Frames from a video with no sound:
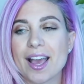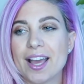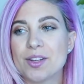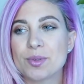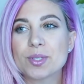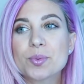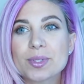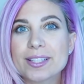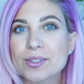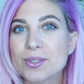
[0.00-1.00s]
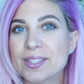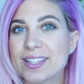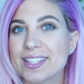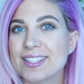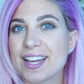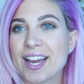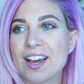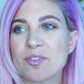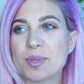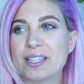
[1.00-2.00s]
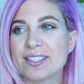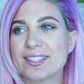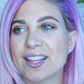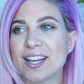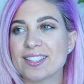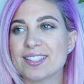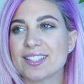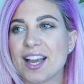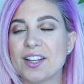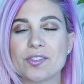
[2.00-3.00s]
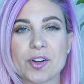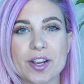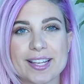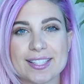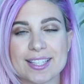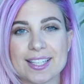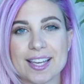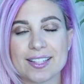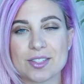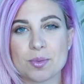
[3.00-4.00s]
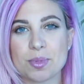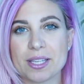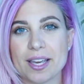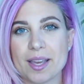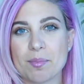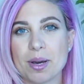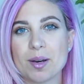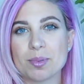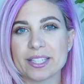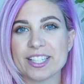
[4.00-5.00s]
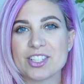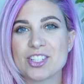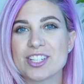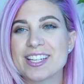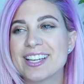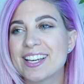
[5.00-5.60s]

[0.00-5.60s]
And it was a really cool thing to have because that's kind of crazy to be a published